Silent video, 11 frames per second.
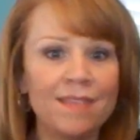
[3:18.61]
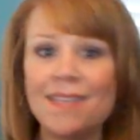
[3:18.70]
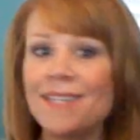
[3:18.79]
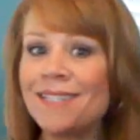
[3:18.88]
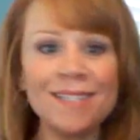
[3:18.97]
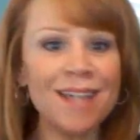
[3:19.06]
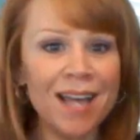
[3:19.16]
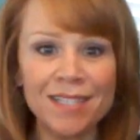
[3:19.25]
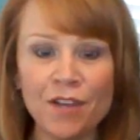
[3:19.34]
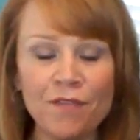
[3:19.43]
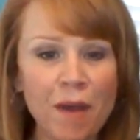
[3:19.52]
This is not
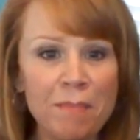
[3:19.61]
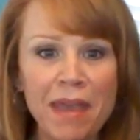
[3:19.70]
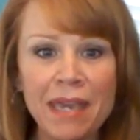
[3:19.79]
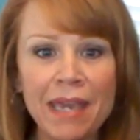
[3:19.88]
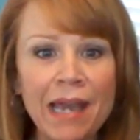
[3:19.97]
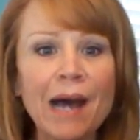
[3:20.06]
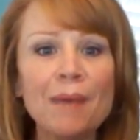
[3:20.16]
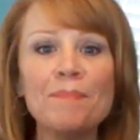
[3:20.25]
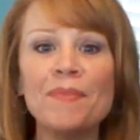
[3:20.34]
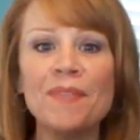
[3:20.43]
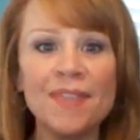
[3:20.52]
stuff I'm making
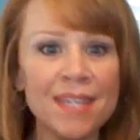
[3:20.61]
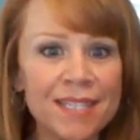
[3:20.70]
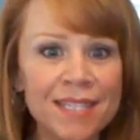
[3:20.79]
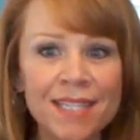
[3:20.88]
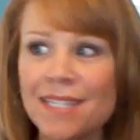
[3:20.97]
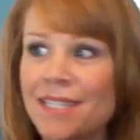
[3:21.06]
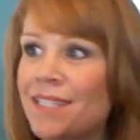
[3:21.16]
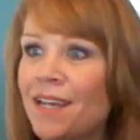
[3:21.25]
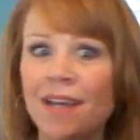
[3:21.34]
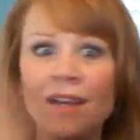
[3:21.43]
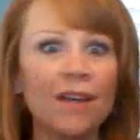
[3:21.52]
up. This is